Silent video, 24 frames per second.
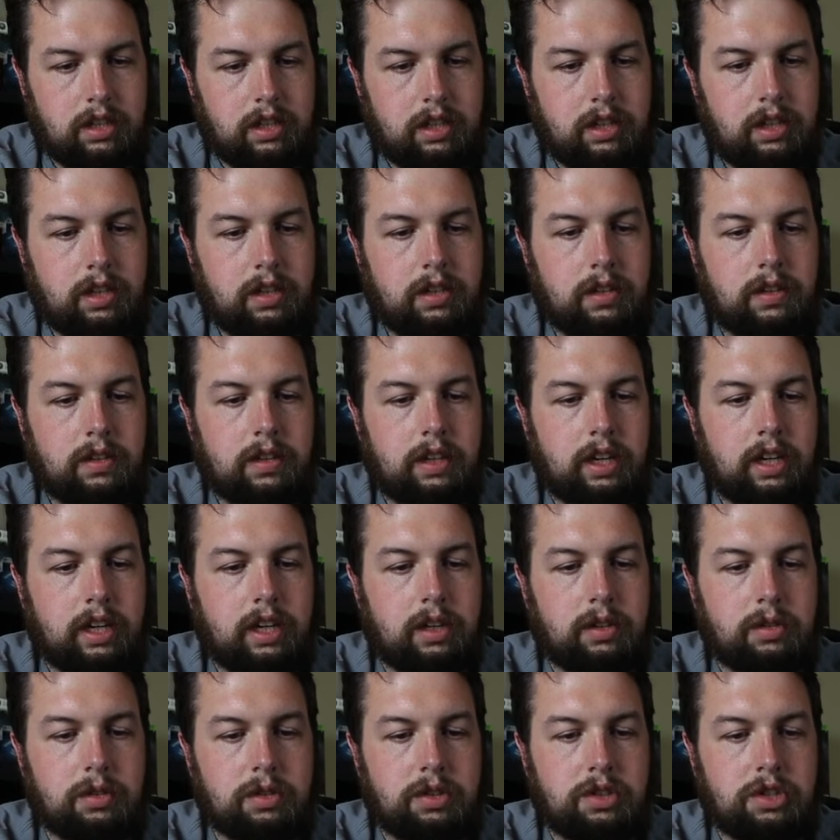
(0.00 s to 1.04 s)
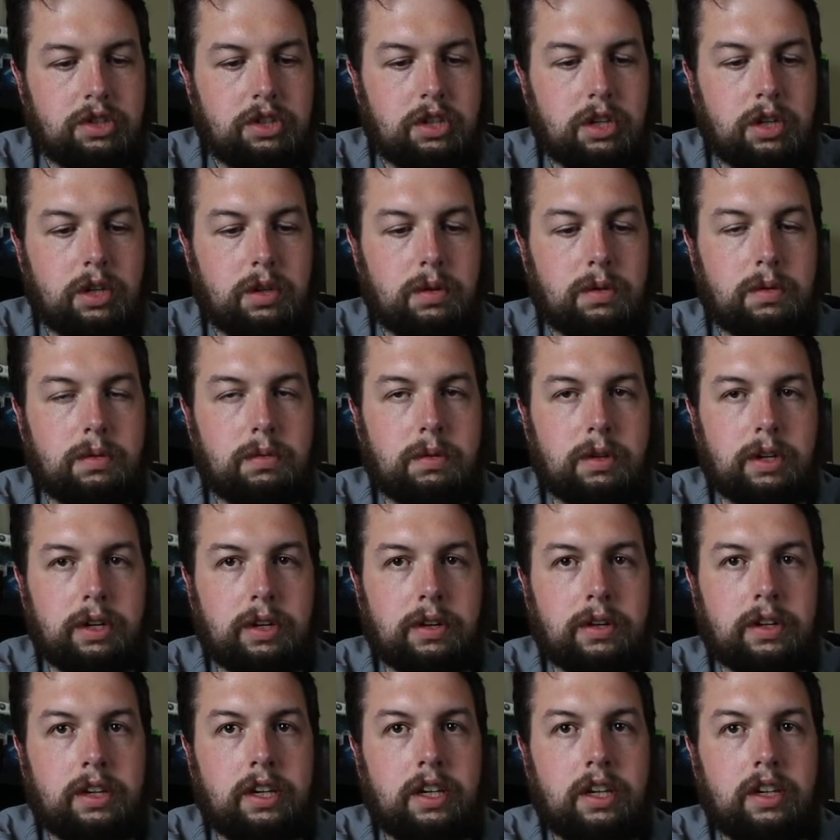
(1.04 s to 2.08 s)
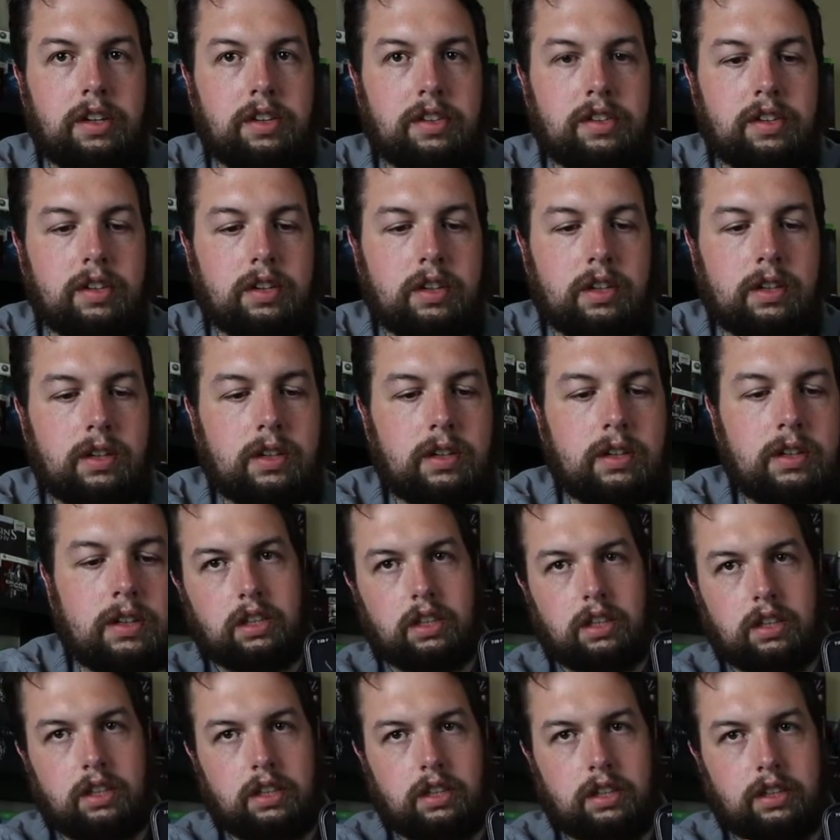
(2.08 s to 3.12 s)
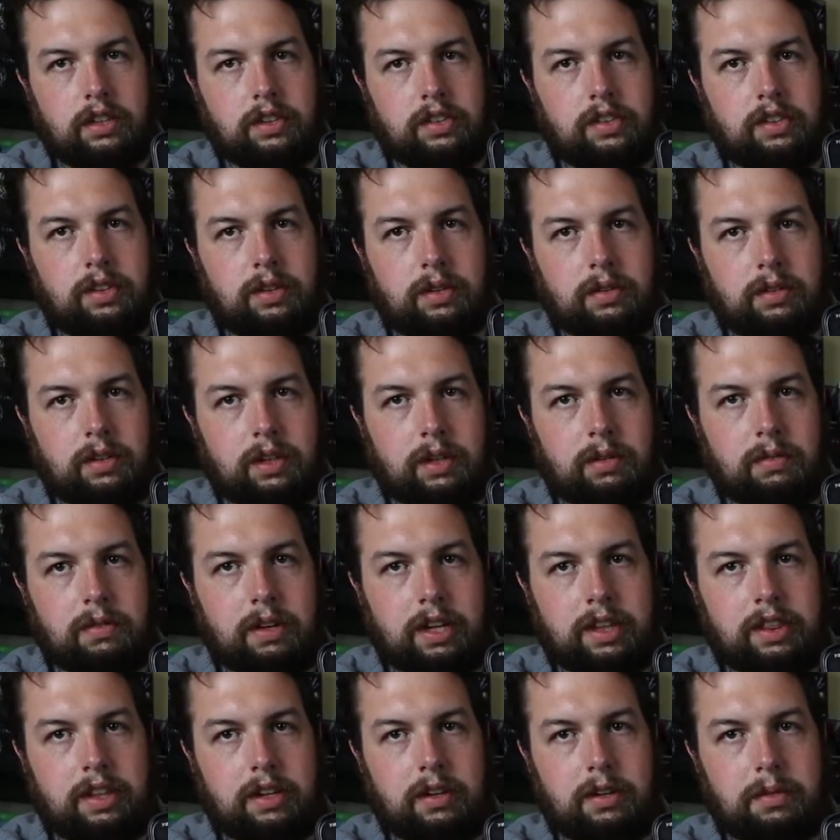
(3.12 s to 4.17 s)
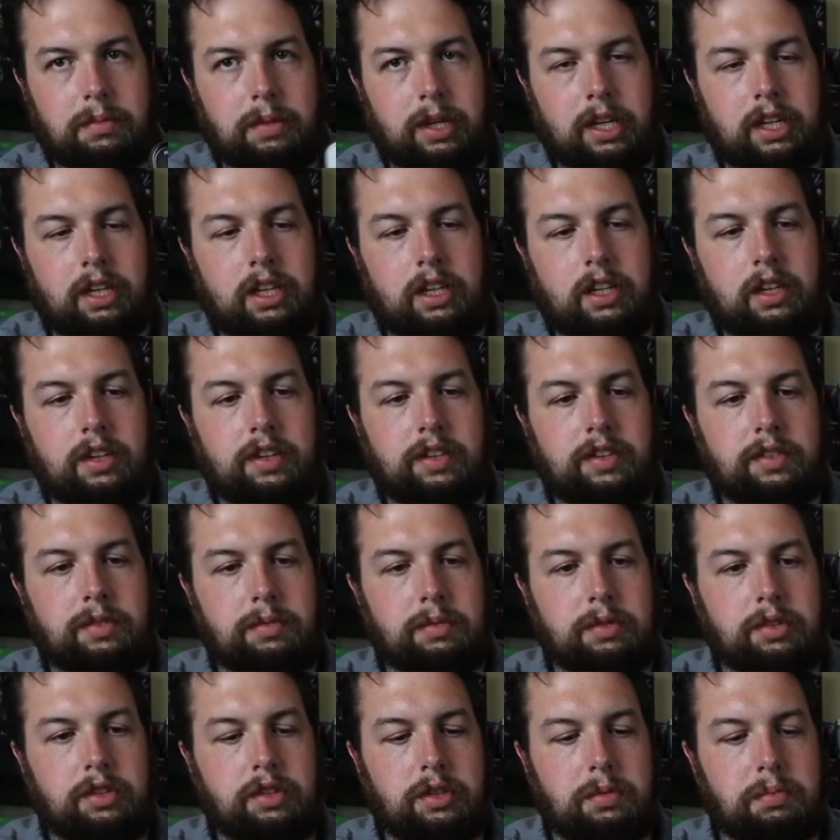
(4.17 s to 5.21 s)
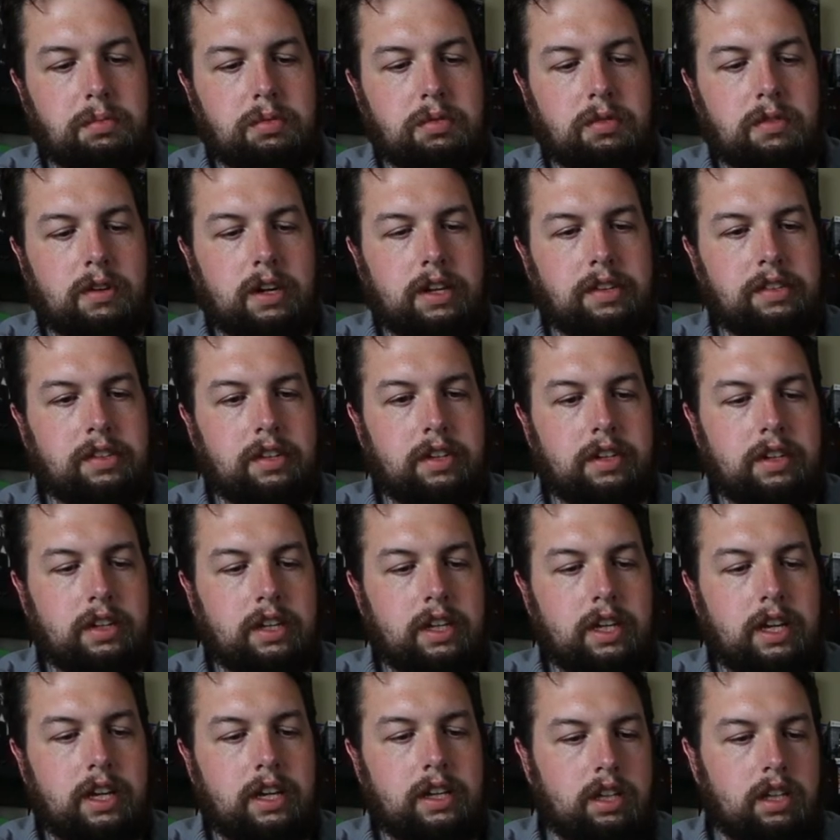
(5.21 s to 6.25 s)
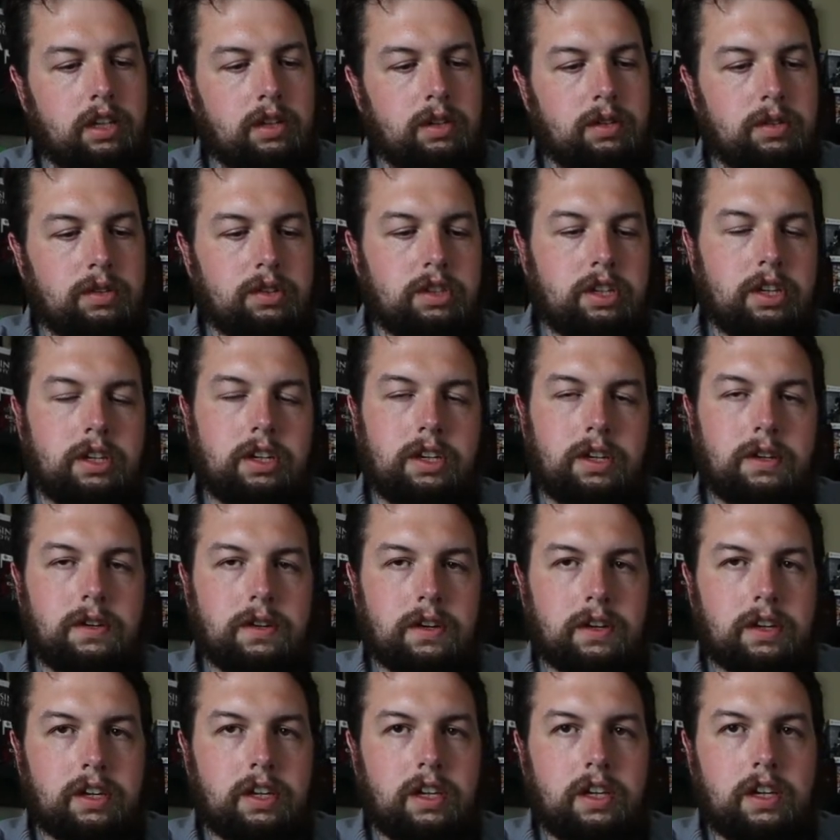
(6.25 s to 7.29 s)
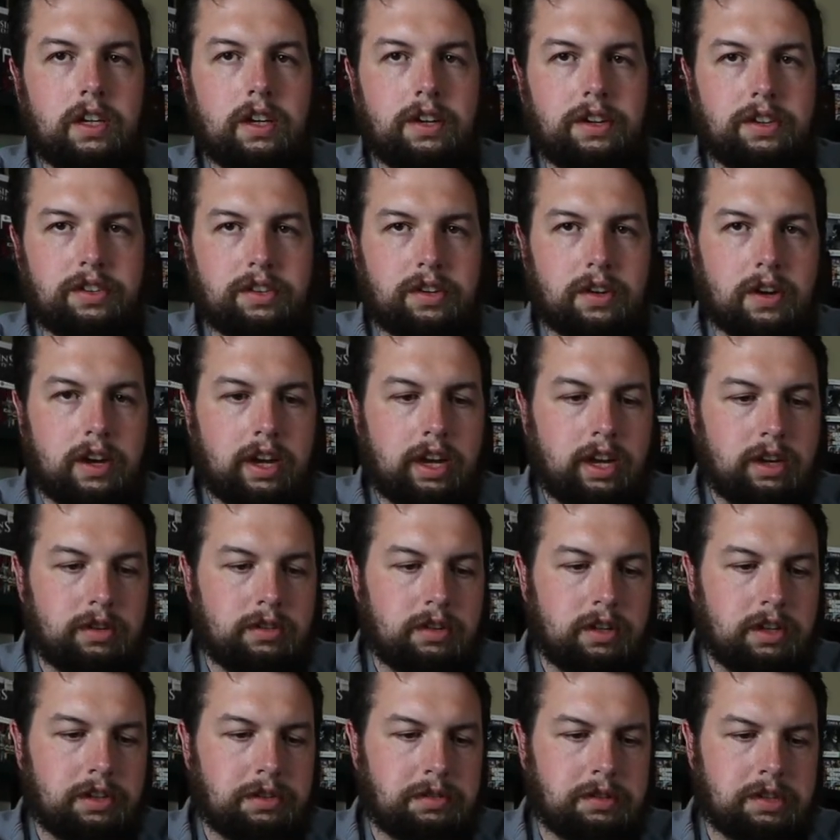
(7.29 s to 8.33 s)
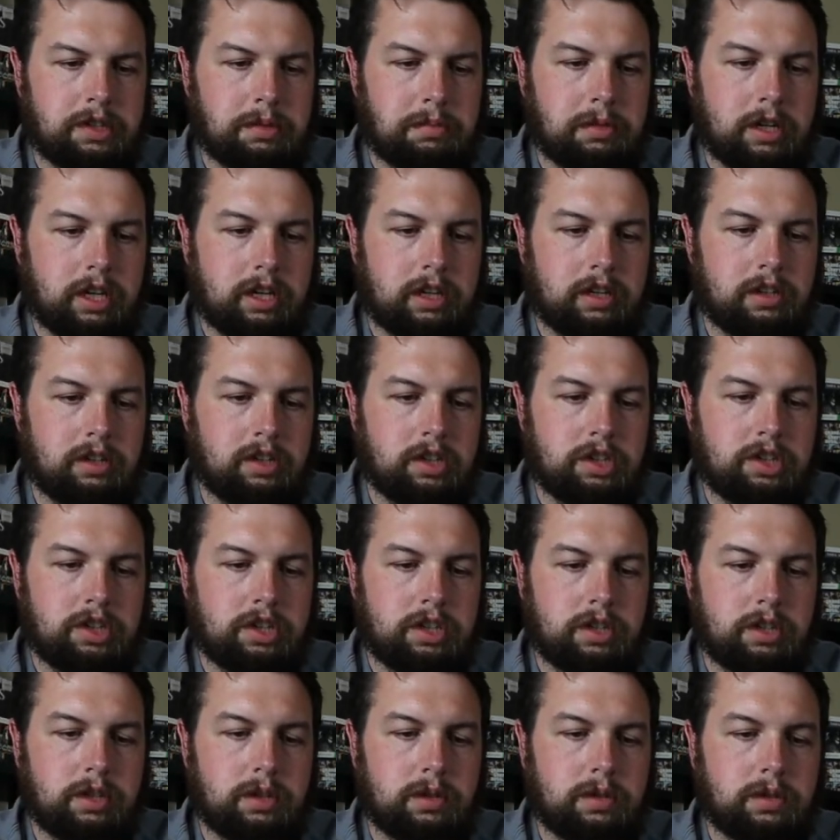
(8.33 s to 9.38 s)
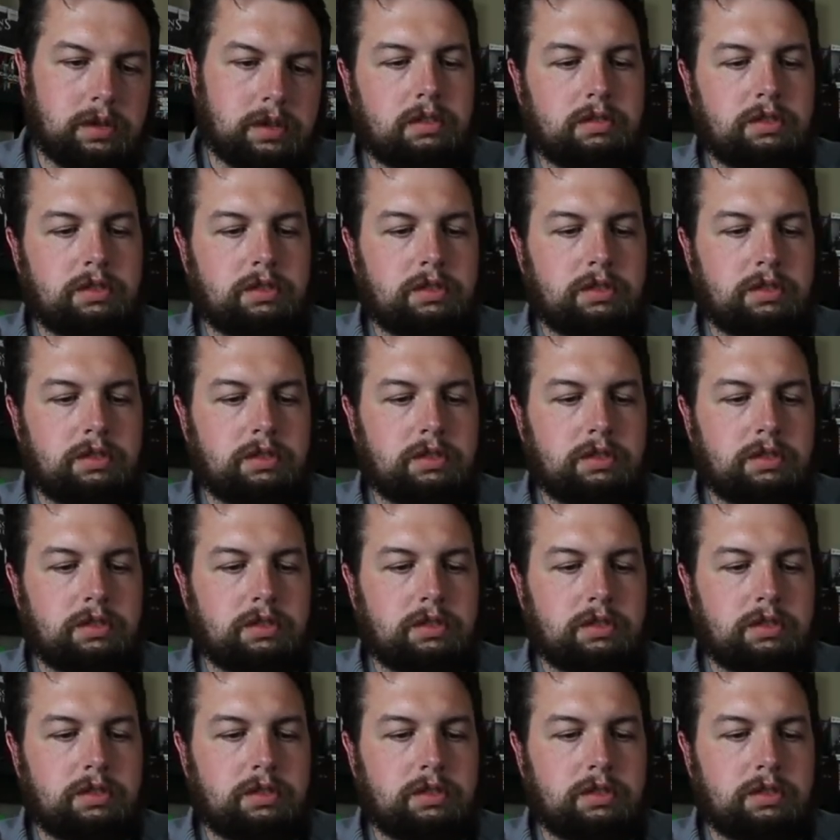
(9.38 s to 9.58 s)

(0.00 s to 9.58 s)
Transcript: here, like, it'll show where your keys are, and so like right there are my keys. Once you press on that, it'll tell you your keys, your address, which I'm not going to show.